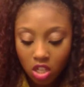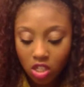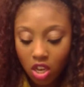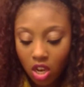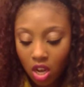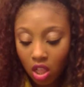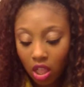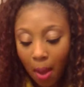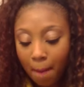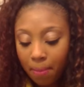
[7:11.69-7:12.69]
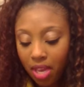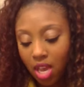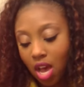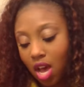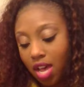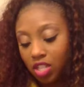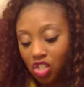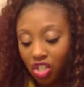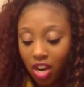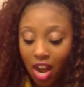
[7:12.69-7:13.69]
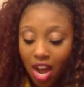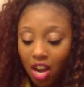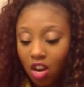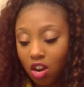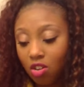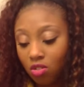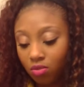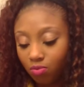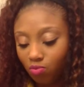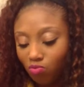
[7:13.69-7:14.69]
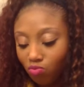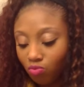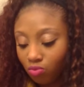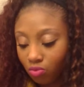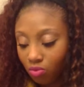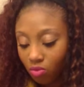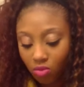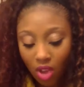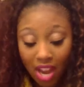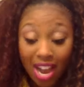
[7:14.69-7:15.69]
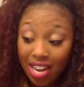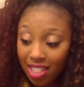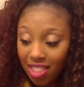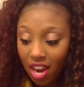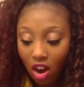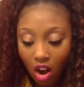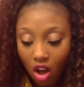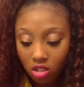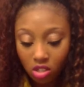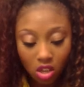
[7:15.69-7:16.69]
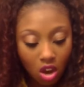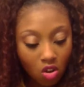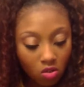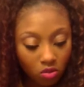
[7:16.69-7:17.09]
to Columbia in Chicago. I got in there also.